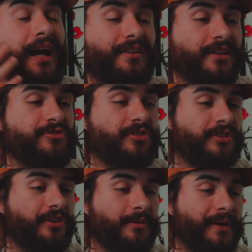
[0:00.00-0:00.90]
I did just
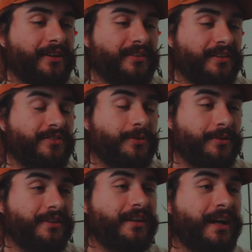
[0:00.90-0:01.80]
learn about this, so
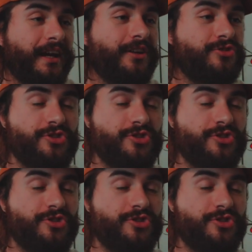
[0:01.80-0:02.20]
it did kind of